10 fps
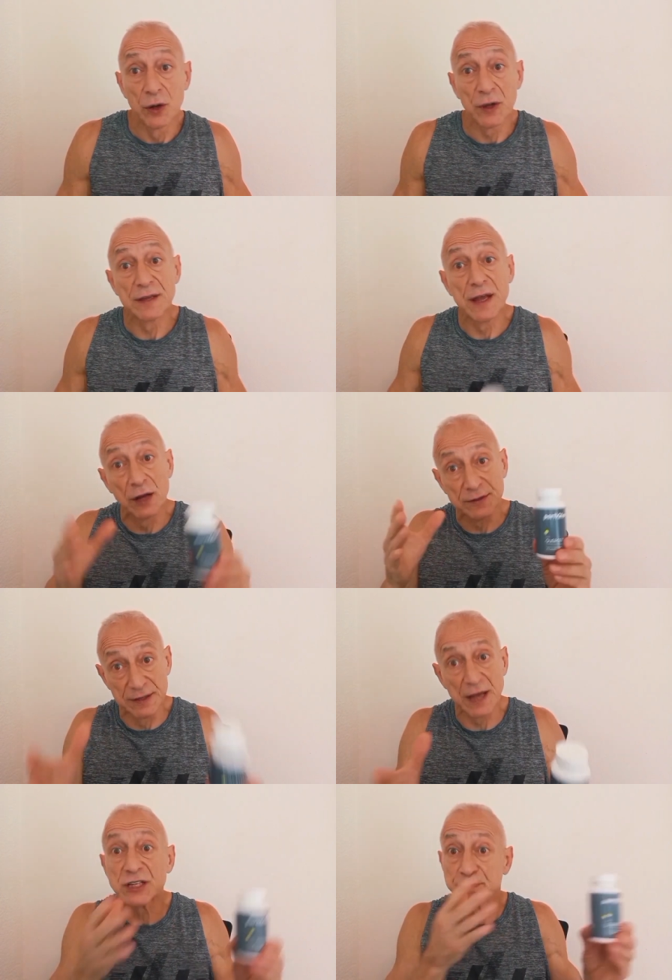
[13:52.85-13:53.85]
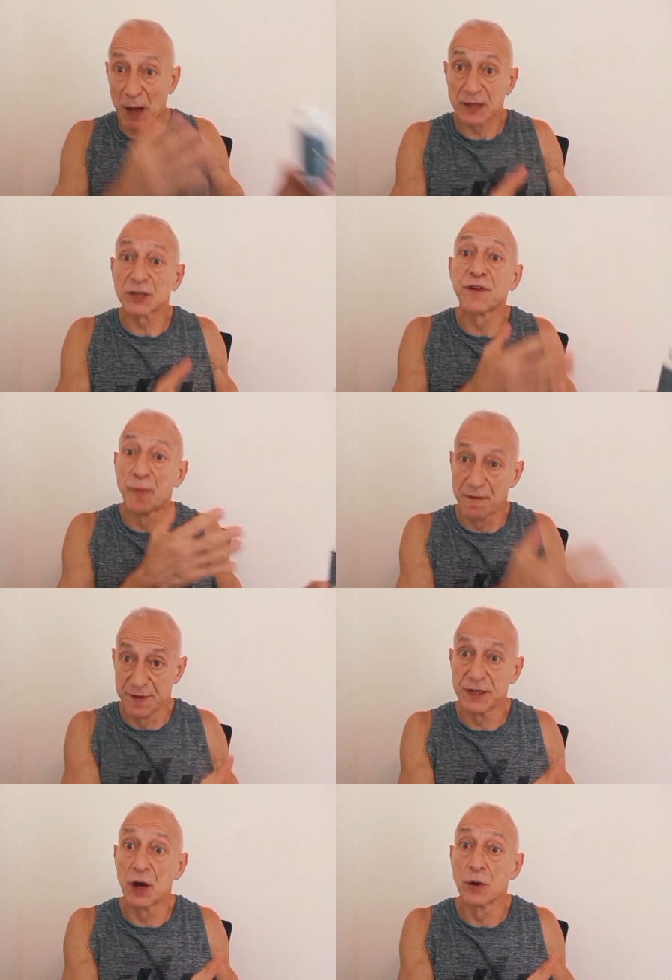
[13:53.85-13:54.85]
Okay, they are today's sponsor for my
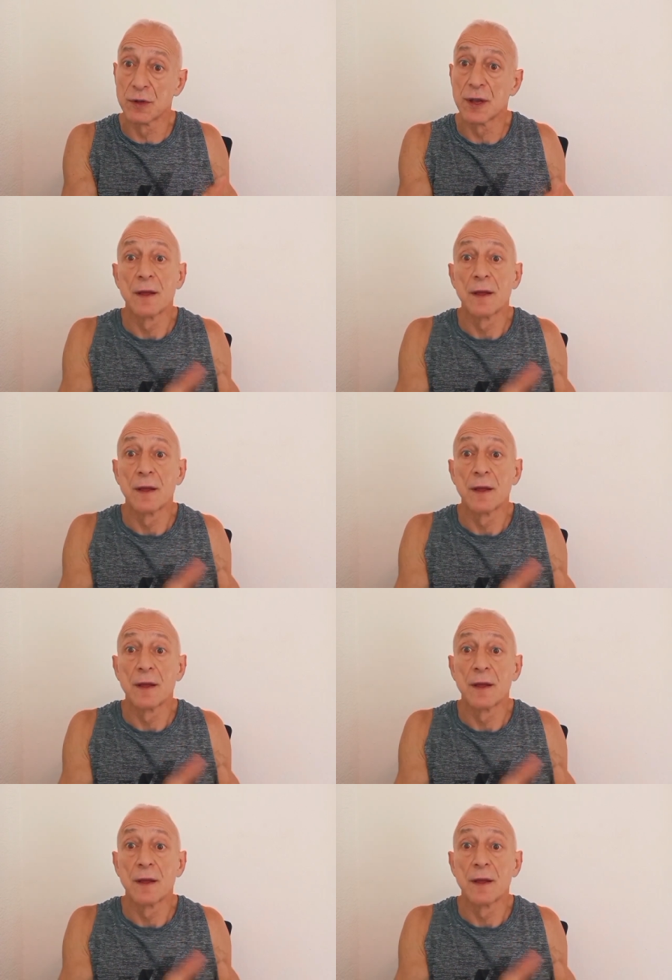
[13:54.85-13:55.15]
video.